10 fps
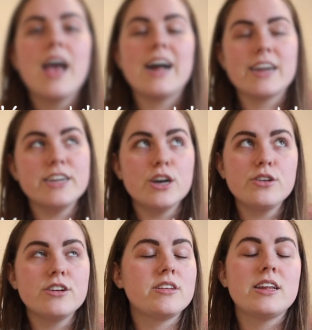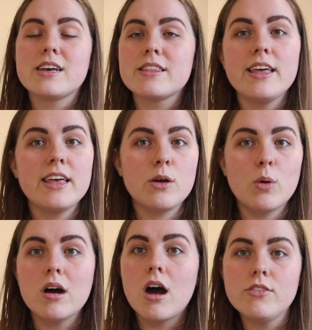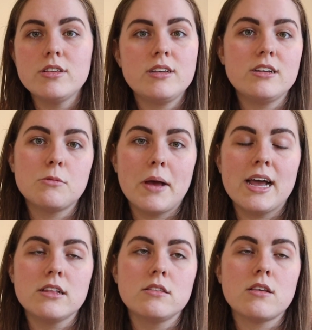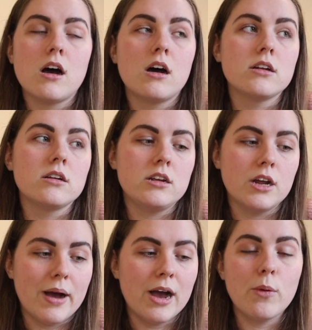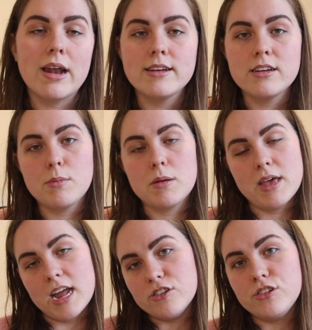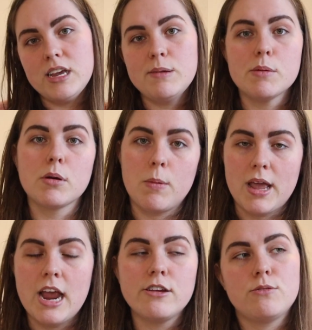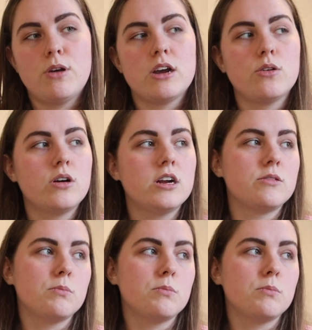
And I know you're sitting there thinking, well, obviously it depends on, you know, how well I did in my PhD, my publication record,